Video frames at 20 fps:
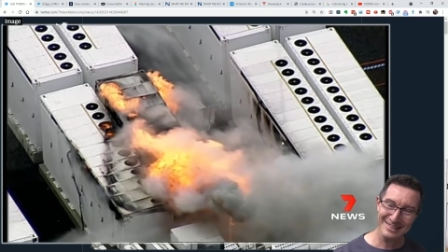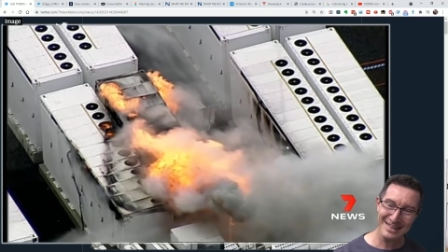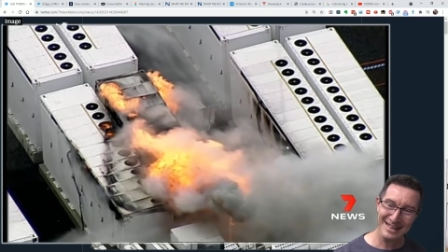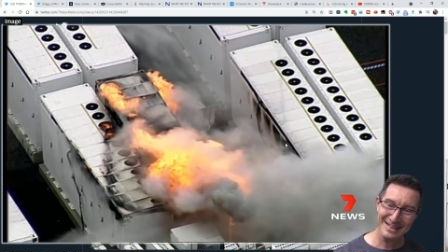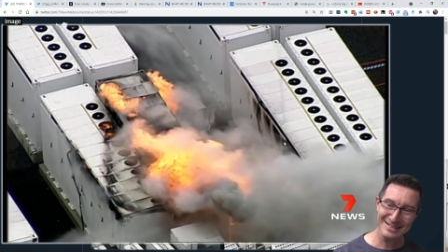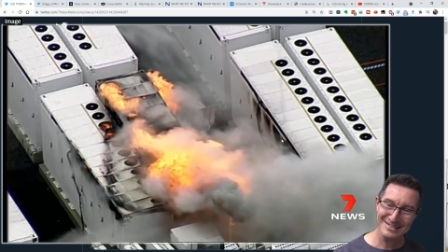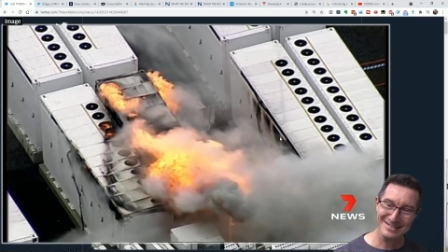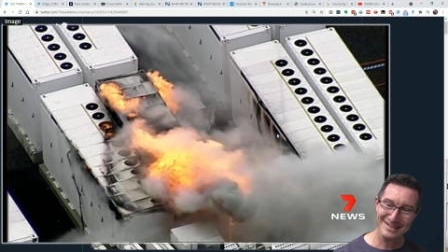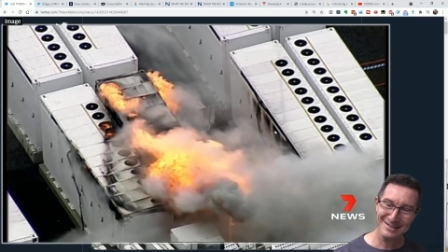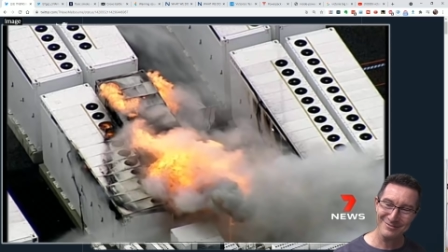
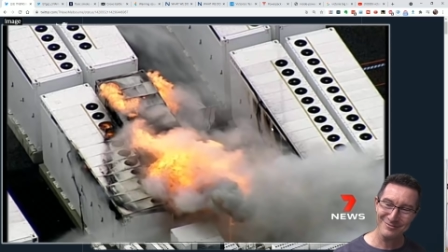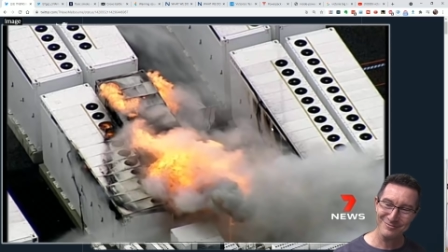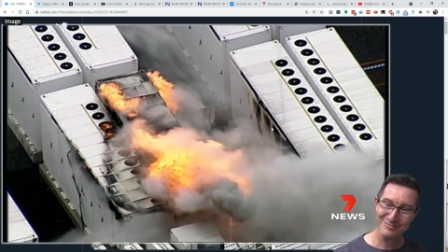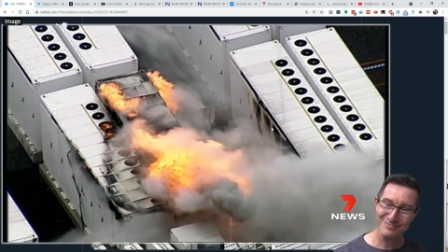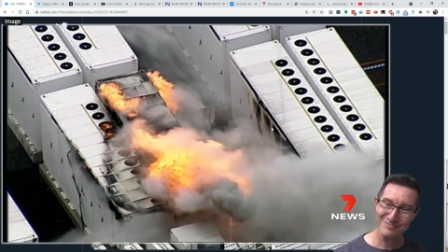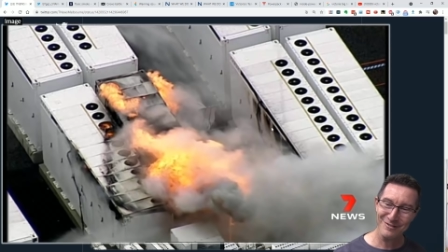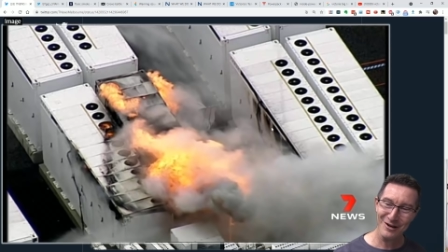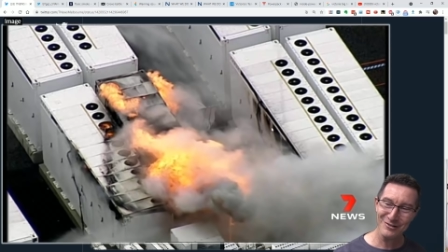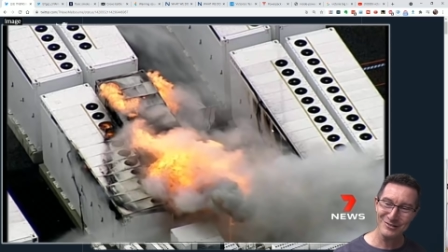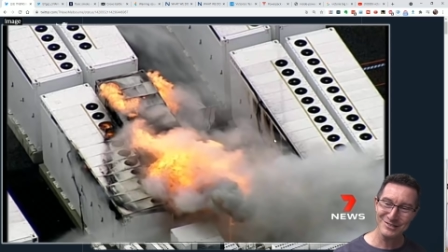That's a
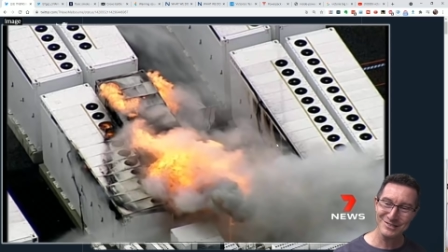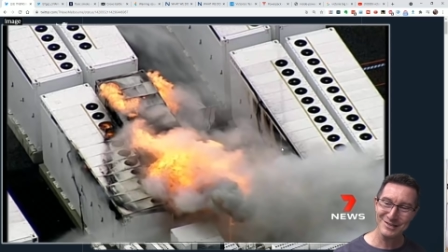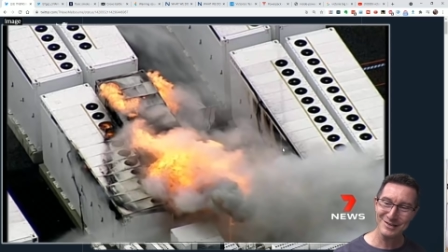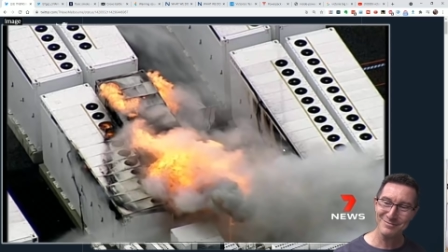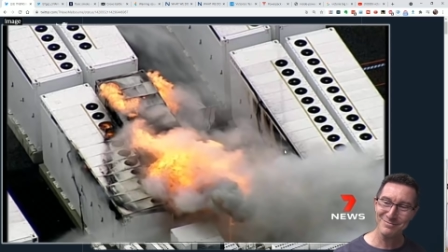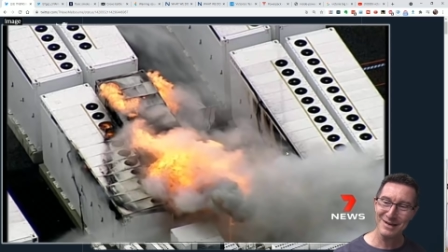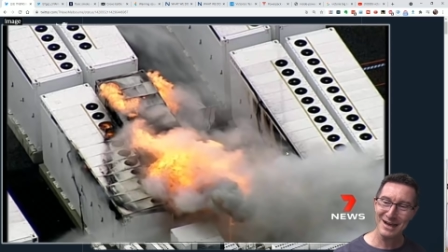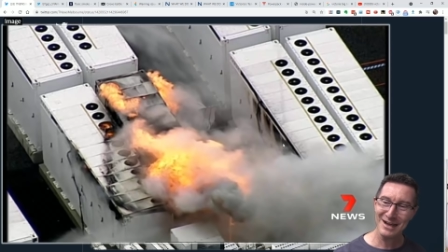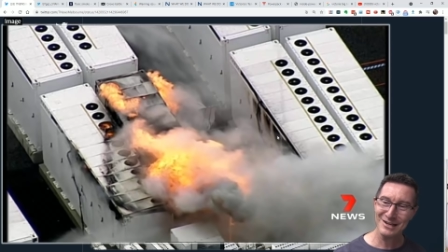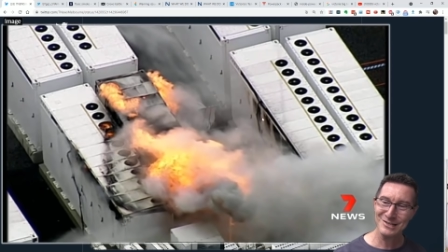
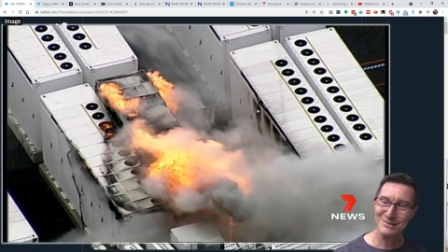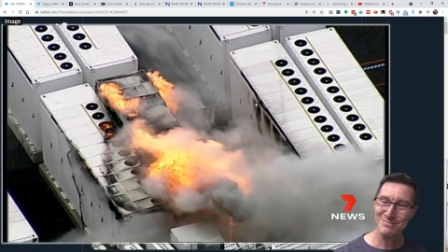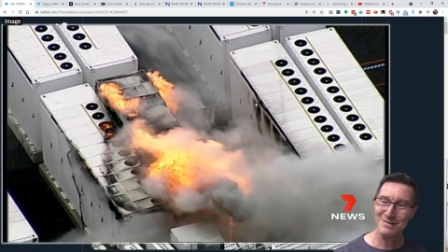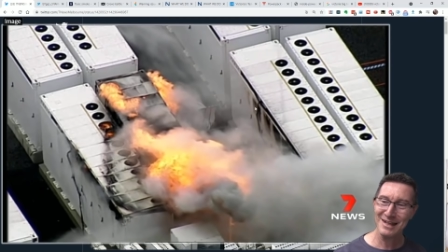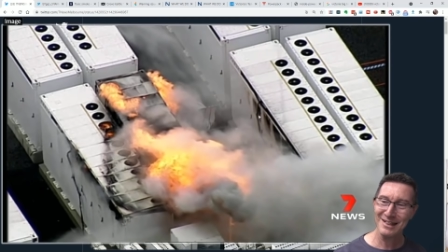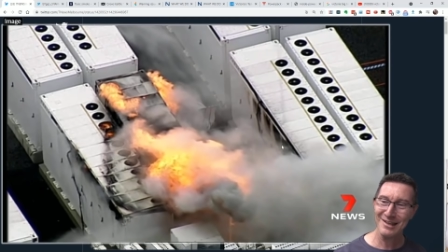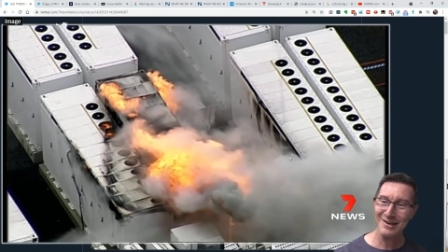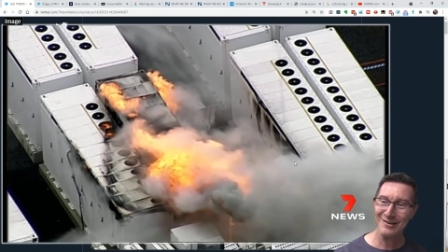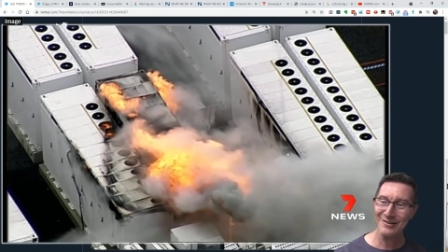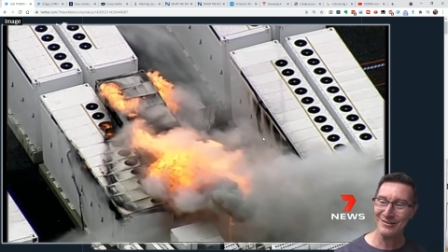roasted
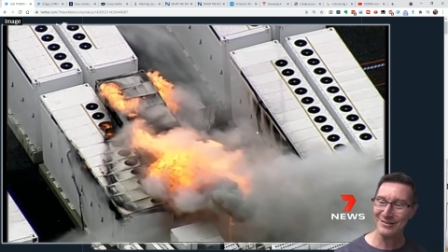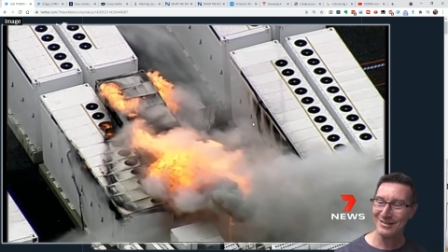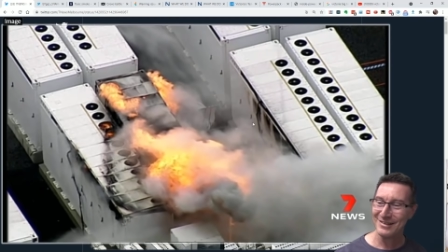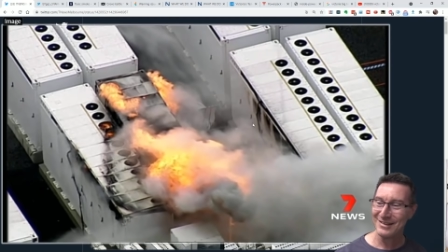marshmallow.